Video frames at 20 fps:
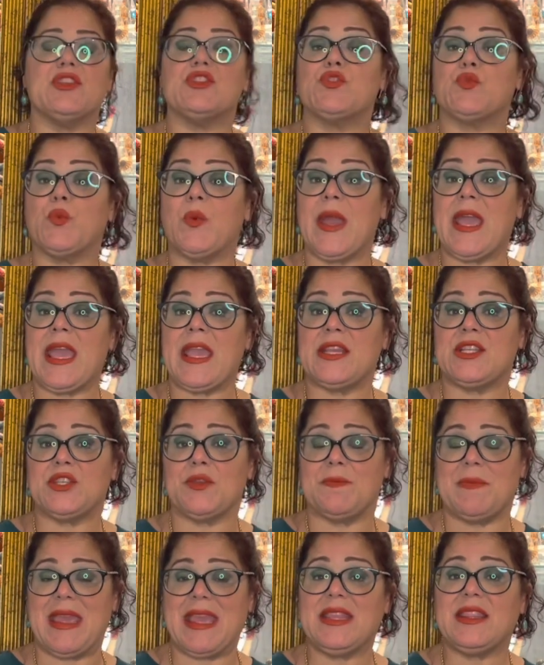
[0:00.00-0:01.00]
way to
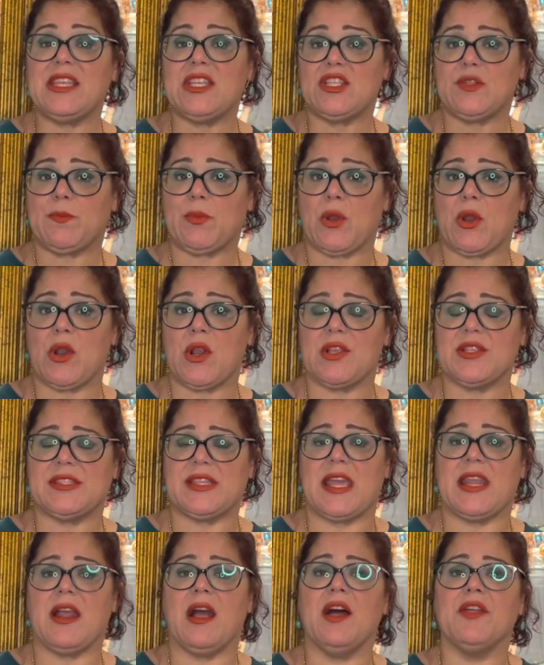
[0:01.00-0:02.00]
make these pearls
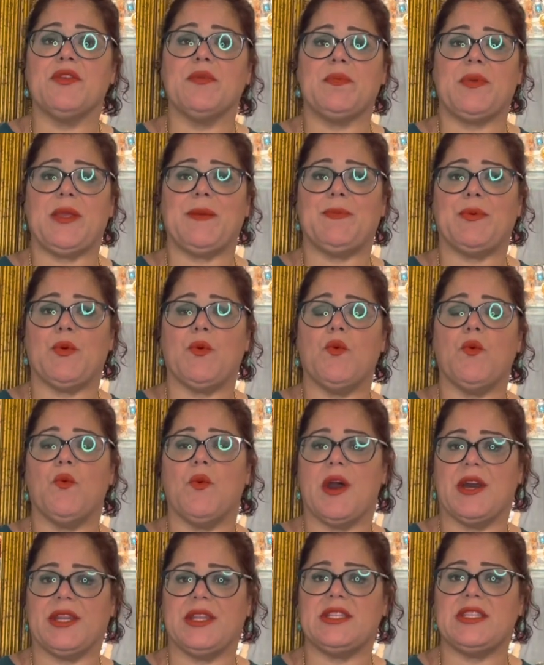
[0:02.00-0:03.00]
that other people
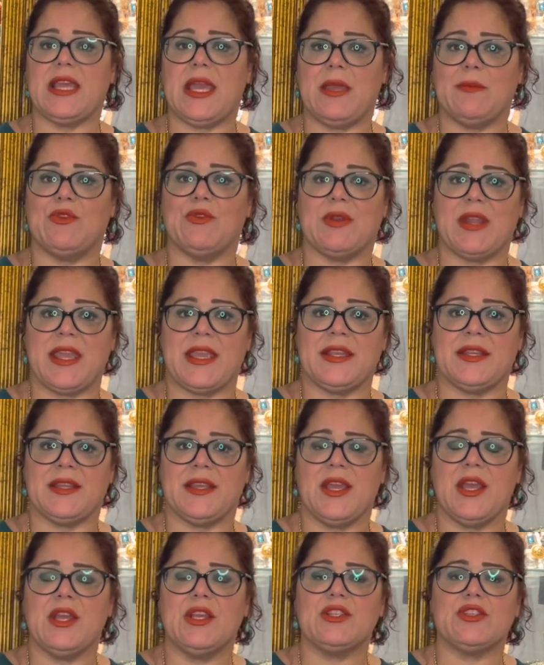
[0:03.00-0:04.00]
wanted to emulate.
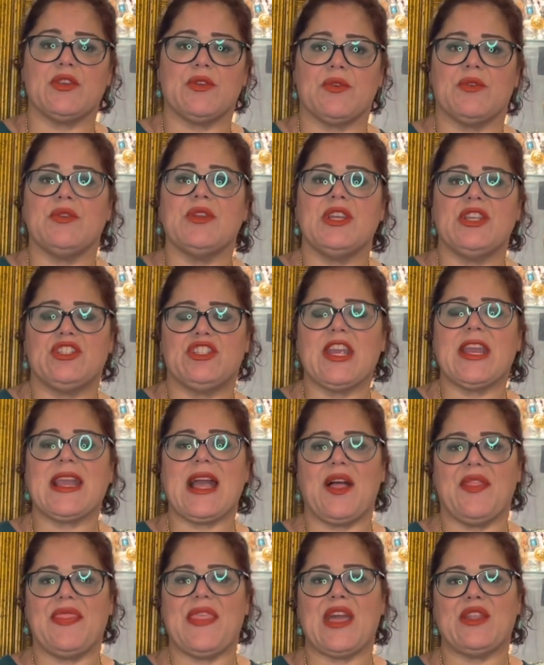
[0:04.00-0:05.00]
So check
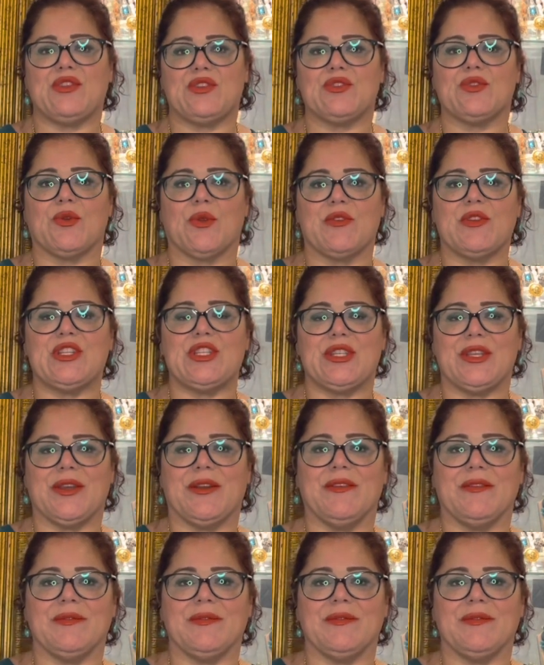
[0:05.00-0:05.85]
out that story too.